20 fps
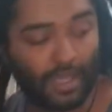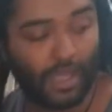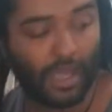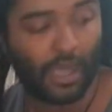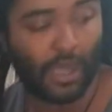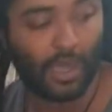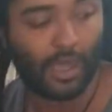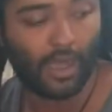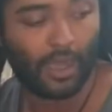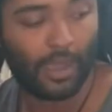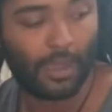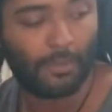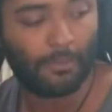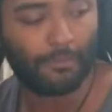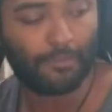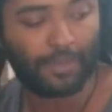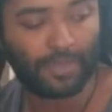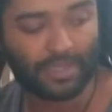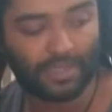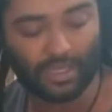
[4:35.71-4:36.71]

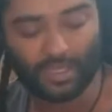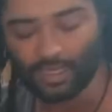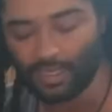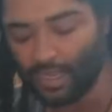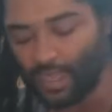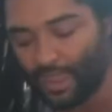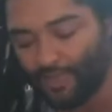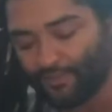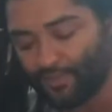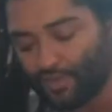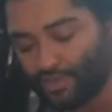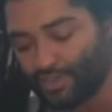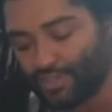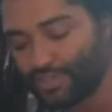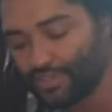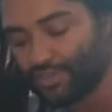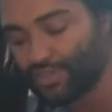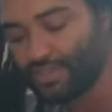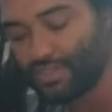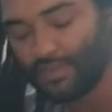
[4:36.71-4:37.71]
But the levers
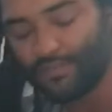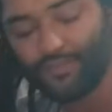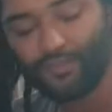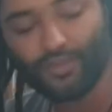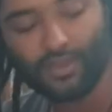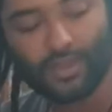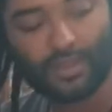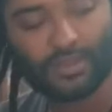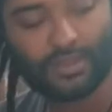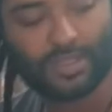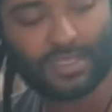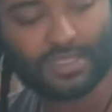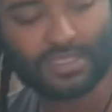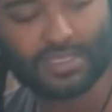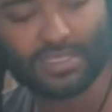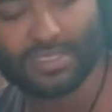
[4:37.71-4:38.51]
are different. This is